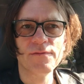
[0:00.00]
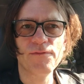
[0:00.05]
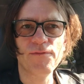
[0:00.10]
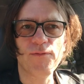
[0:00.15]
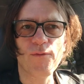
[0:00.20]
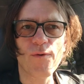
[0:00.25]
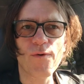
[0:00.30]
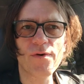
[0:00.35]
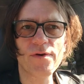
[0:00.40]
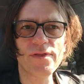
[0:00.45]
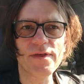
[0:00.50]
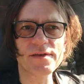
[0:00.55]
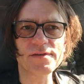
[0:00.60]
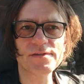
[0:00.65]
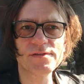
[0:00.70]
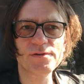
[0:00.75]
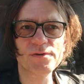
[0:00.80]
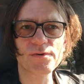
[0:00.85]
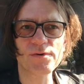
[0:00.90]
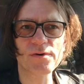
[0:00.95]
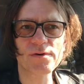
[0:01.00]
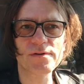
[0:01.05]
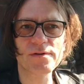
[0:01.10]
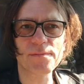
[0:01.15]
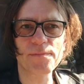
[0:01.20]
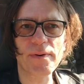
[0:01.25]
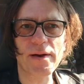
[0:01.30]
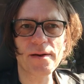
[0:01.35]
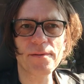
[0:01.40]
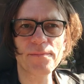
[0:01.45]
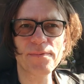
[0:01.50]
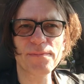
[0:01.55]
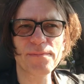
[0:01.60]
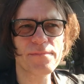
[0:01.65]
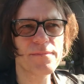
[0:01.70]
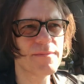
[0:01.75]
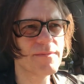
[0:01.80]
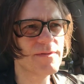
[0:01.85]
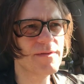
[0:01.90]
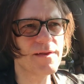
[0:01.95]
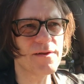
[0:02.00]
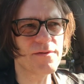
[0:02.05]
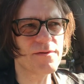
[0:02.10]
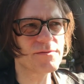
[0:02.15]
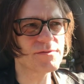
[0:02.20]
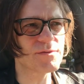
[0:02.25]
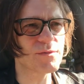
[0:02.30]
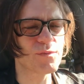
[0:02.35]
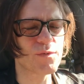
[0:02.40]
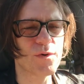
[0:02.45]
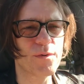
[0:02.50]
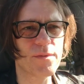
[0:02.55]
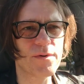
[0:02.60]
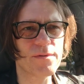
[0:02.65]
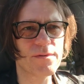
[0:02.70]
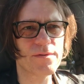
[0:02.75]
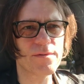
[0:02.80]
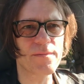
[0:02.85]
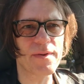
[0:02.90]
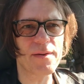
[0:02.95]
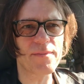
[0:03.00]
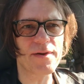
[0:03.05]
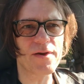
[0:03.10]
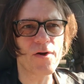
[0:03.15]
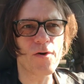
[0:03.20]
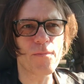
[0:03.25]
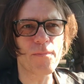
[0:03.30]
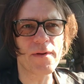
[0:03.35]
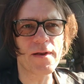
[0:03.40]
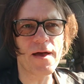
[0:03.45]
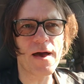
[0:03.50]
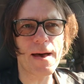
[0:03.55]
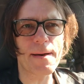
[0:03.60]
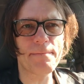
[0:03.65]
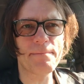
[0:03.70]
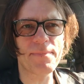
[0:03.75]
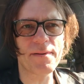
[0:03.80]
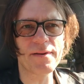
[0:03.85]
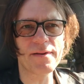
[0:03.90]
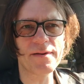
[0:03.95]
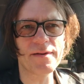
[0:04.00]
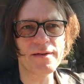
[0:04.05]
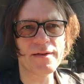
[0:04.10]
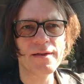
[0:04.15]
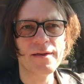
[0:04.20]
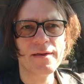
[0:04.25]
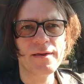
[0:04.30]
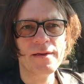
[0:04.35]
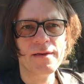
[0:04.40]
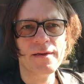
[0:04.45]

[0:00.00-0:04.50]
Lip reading: for this tour to pop, you know, there was a rumor to maybe open up and